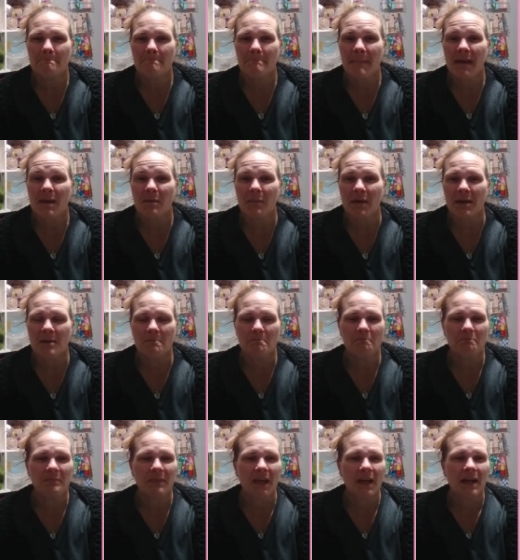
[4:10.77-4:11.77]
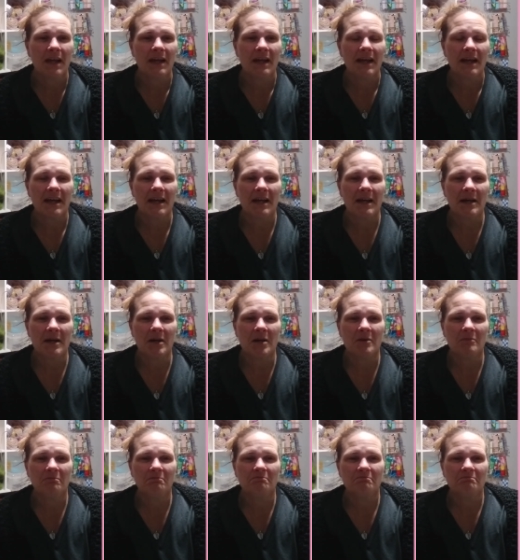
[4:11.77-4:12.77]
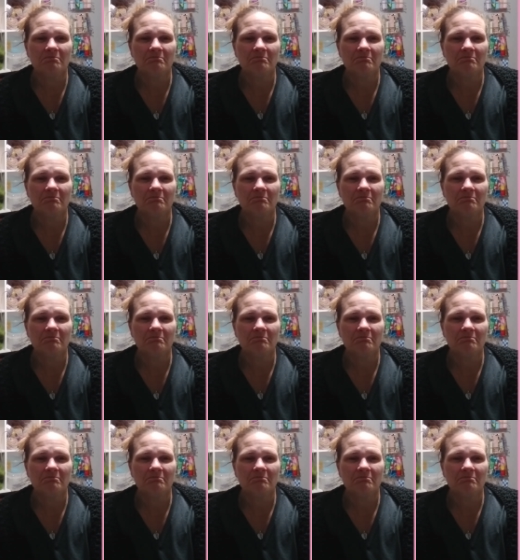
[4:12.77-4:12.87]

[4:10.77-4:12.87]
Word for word: maybe um,